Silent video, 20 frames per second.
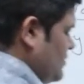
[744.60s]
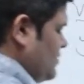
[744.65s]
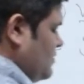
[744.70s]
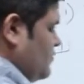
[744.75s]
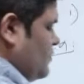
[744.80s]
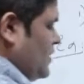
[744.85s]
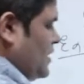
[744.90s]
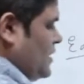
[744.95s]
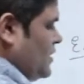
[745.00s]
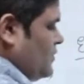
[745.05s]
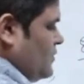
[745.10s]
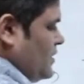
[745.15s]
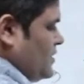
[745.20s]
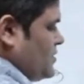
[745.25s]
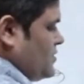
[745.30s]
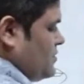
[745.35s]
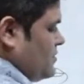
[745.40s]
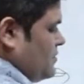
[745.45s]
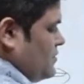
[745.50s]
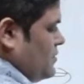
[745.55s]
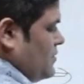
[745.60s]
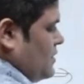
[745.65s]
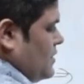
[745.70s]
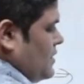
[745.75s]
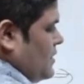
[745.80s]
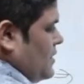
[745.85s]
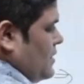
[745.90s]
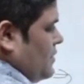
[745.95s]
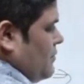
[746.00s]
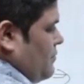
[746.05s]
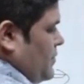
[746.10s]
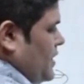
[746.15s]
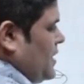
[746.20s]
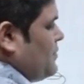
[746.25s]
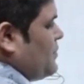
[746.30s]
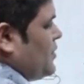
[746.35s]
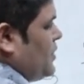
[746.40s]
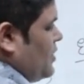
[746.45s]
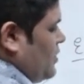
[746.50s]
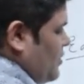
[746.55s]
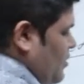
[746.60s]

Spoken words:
1 equals to b upon a,